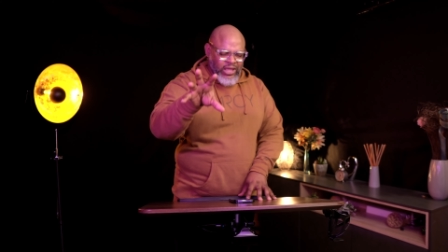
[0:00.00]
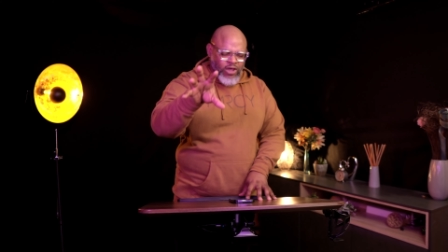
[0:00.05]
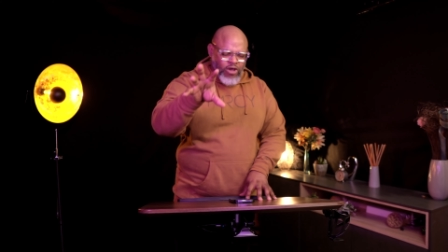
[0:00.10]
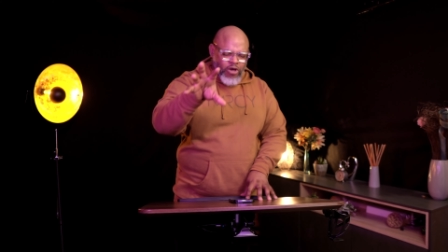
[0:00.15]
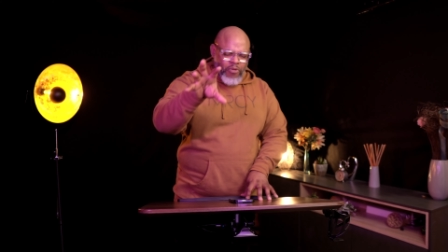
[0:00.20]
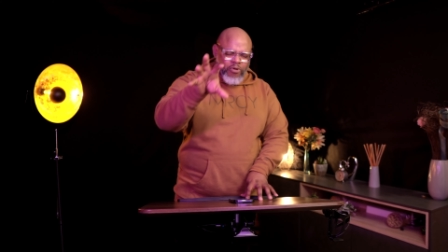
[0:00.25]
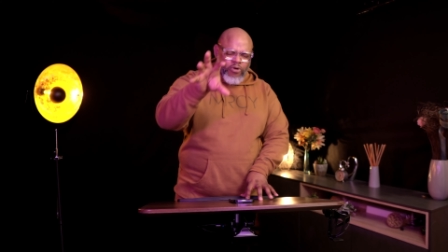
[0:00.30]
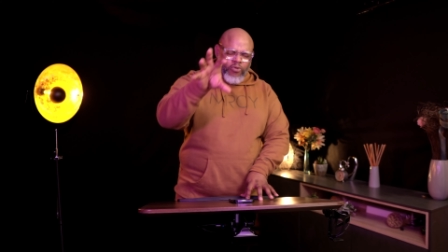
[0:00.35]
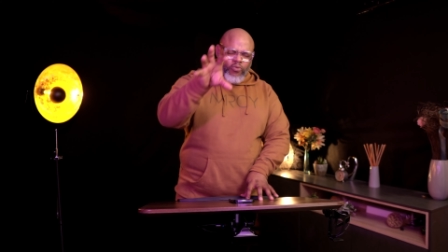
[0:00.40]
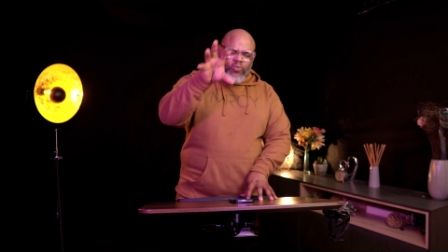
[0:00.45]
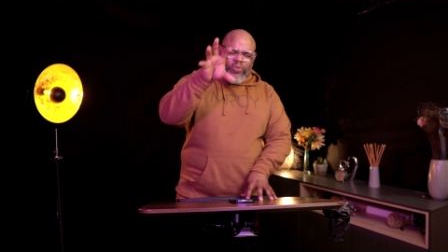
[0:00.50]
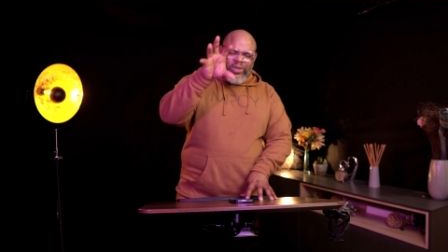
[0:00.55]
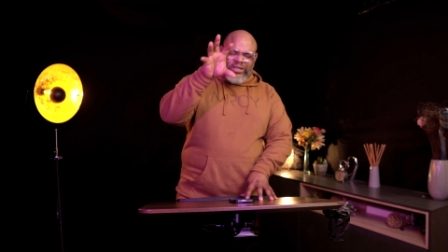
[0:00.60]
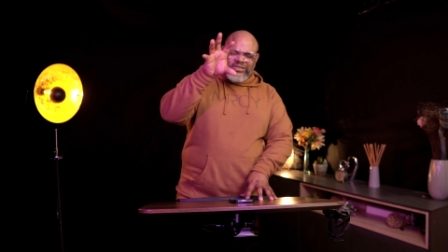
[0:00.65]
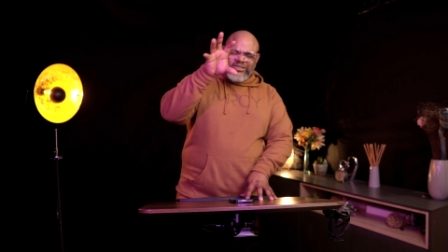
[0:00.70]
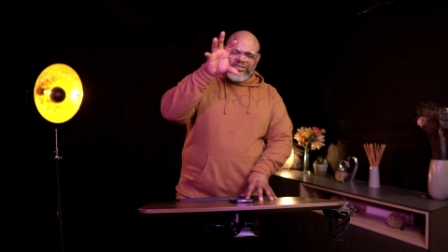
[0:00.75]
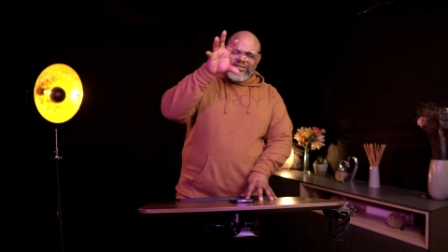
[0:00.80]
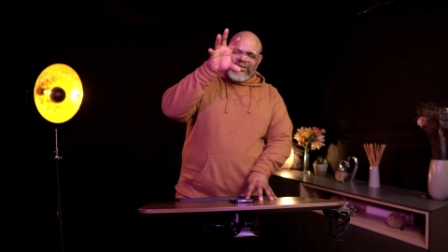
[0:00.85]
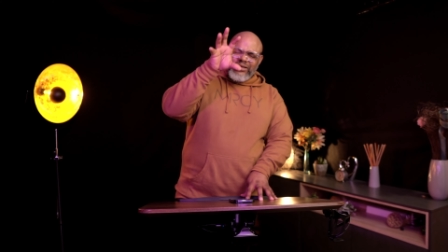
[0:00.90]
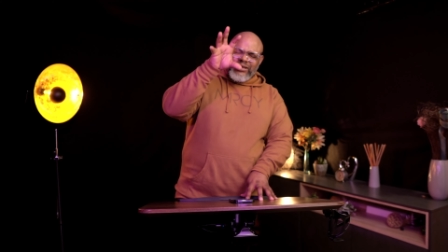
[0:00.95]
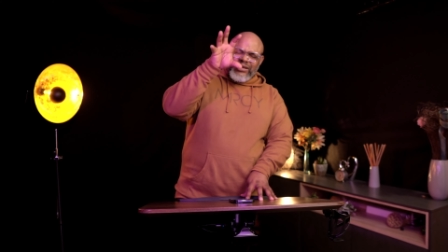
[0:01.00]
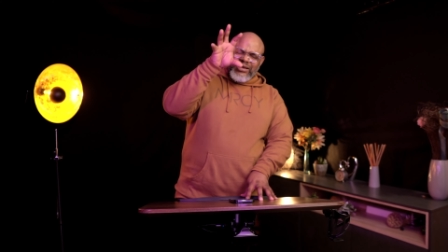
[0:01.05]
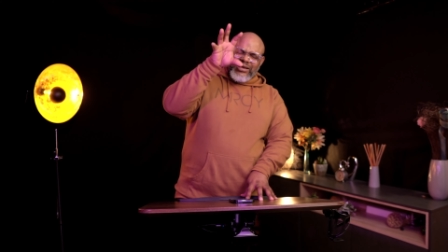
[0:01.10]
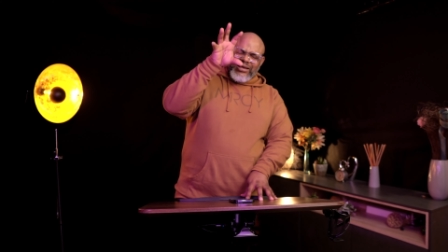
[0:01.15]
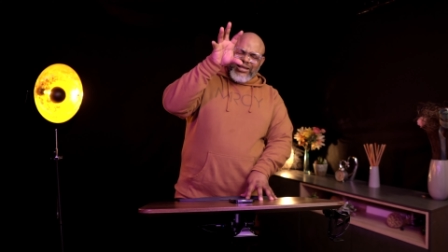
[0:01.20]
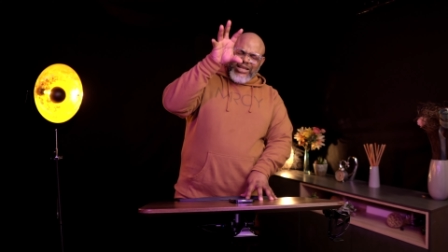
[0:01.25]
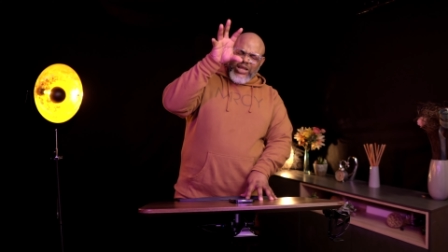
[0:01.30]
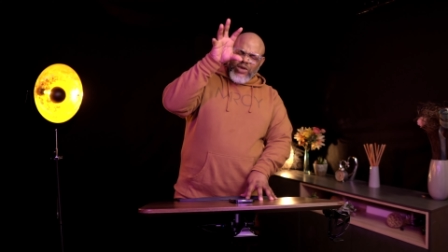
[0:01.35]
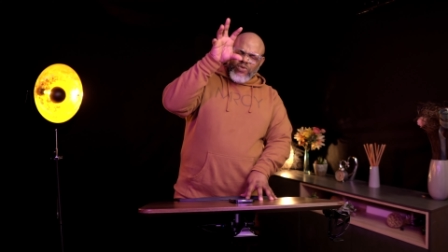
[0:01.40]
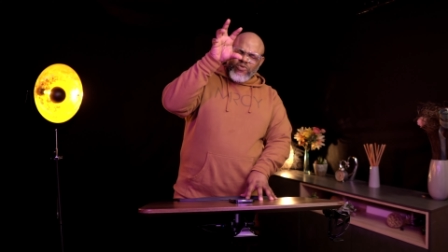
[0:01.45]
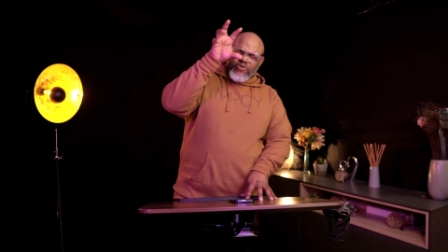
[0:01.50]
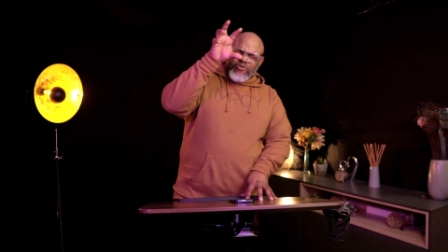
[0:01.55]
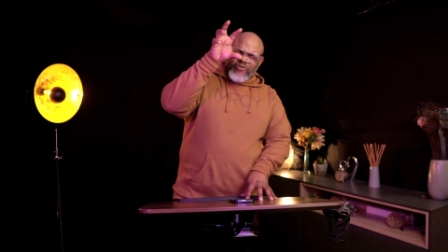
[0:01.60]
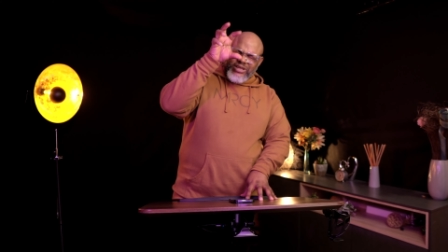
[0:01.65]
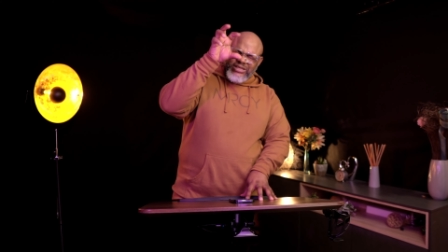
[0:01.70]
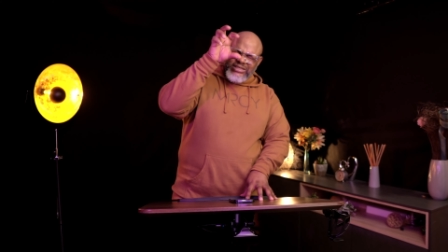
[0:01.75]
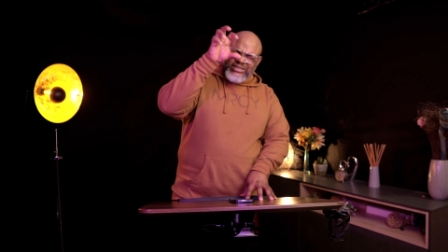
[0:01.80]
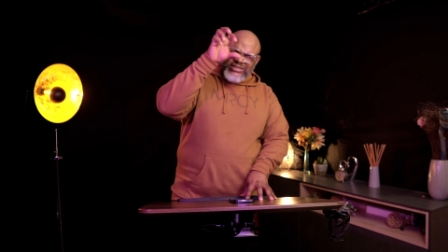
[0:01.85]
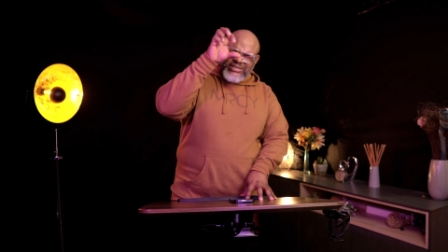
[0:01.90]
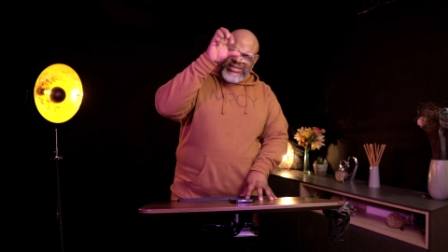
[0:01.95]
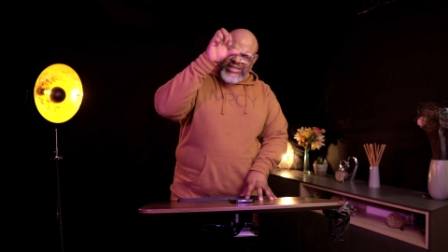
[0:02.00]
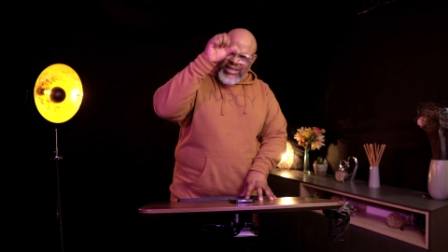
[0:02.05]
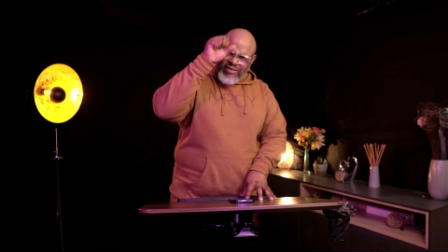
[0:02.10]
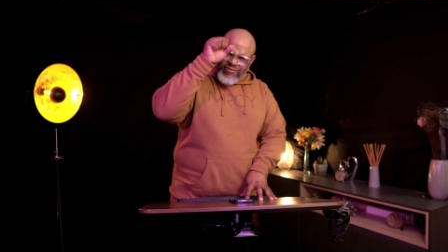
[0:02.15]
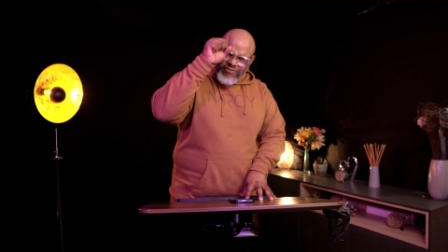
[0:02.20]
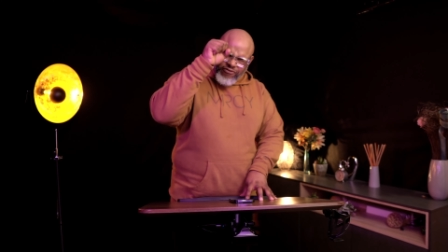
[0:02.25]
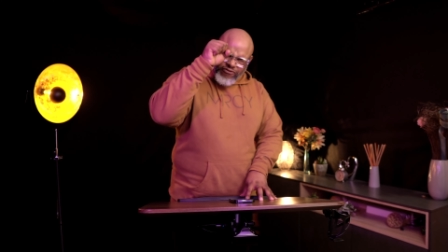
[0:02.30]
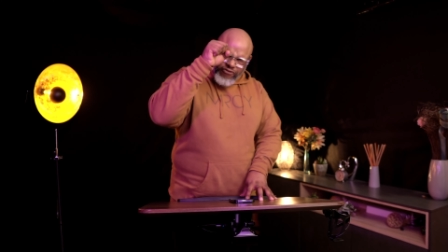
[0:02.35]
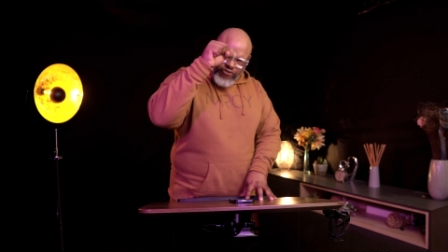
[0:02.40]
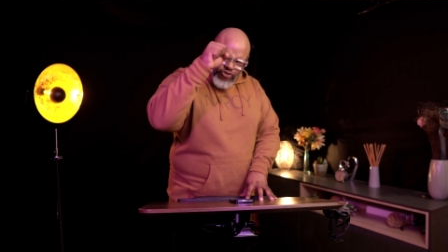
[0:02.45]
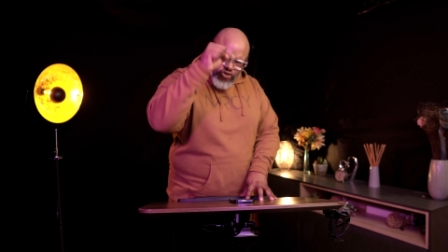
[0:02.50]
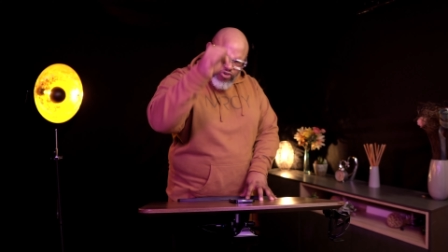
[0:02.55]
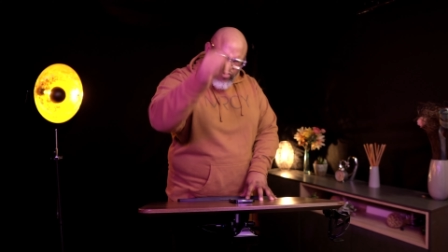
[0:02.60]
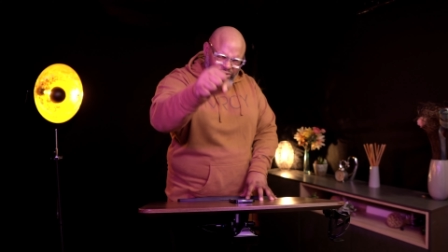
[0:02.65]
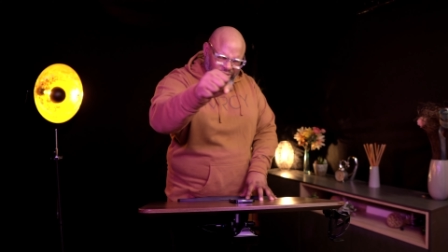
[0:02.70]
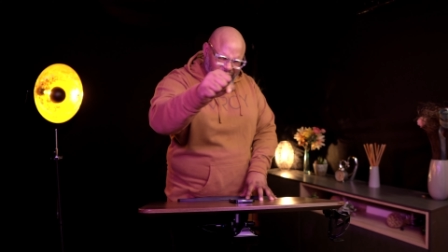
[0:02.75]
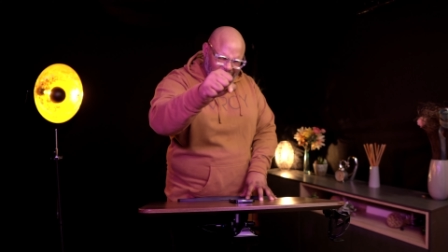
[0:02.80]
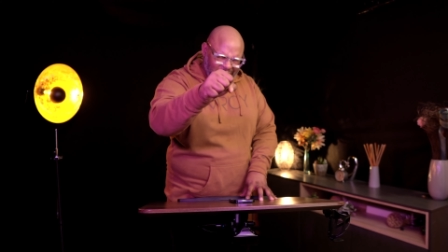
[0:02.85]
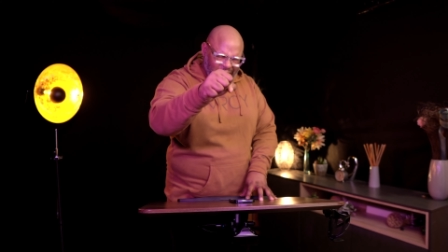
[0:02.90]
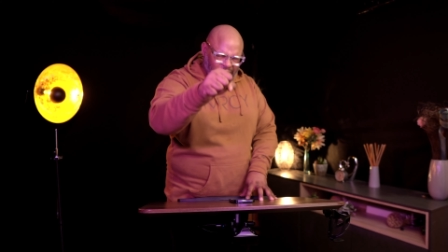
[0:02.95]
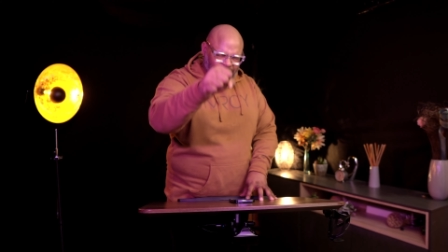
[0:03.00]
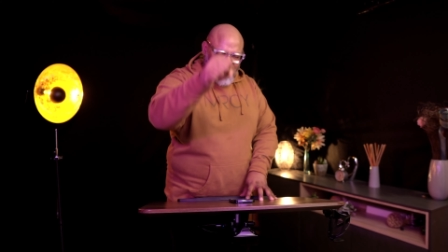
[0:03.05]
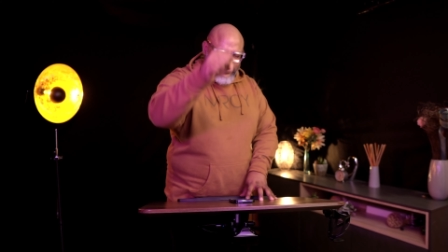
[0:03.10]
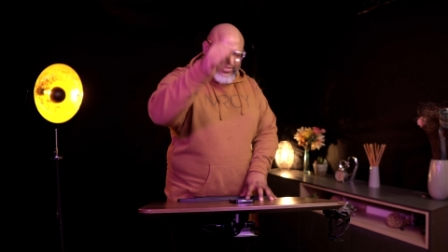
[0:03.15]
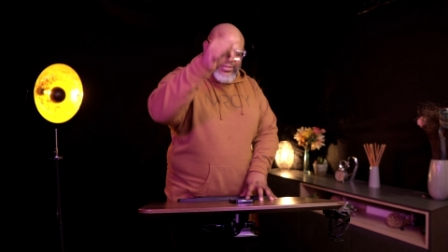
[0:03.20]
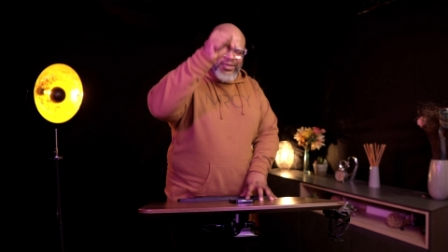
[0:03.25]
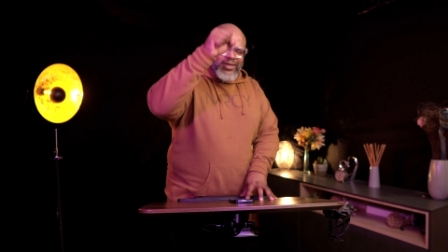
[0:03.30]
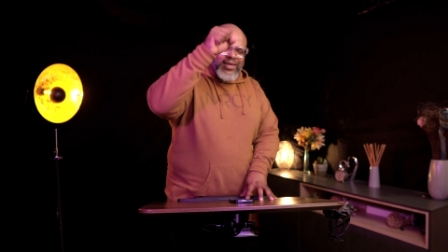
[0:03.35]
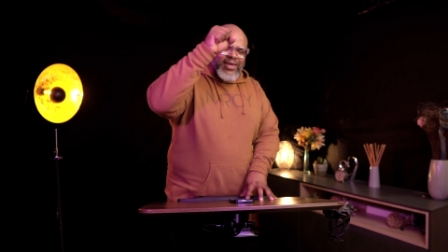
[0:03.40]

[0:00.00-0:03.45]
upon which they will receive good health